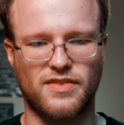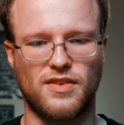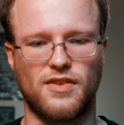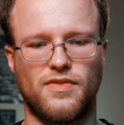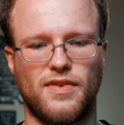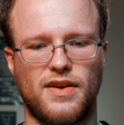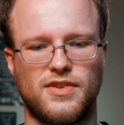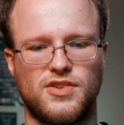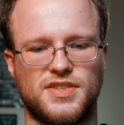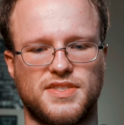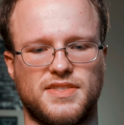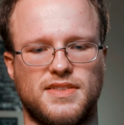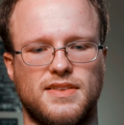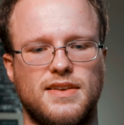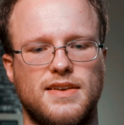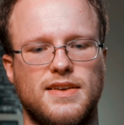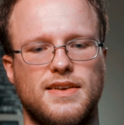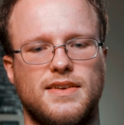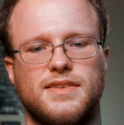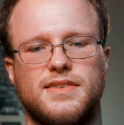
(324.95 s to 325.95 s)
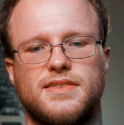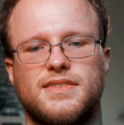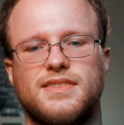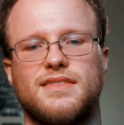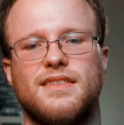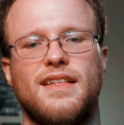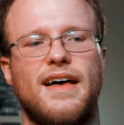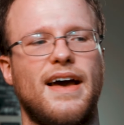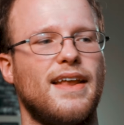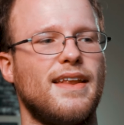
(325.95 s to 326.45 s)
so if I just
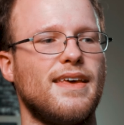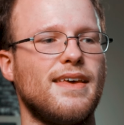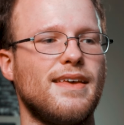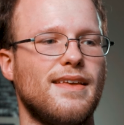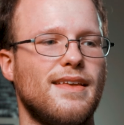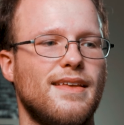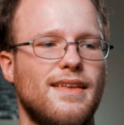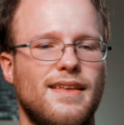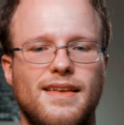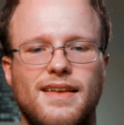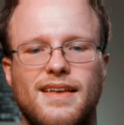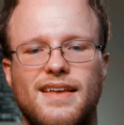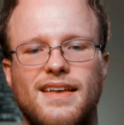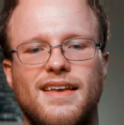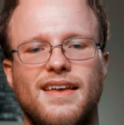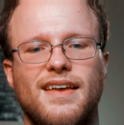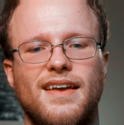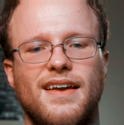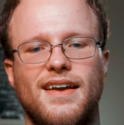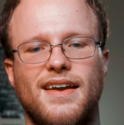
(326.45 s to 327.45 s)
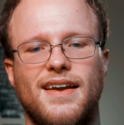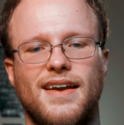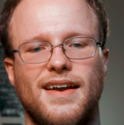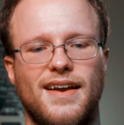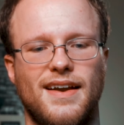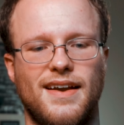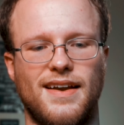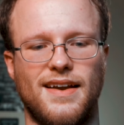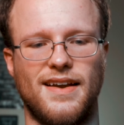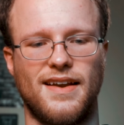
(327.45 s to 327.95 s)
slide it,
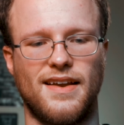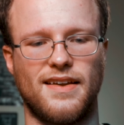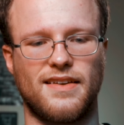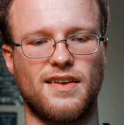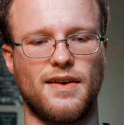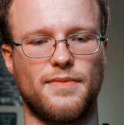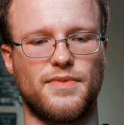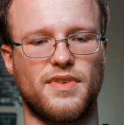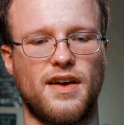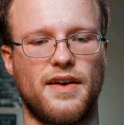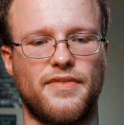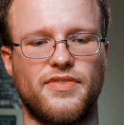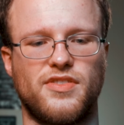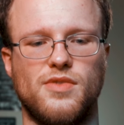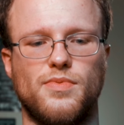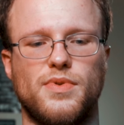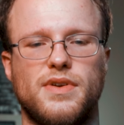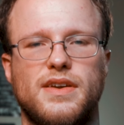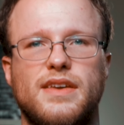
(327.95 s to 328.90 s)
it comes off super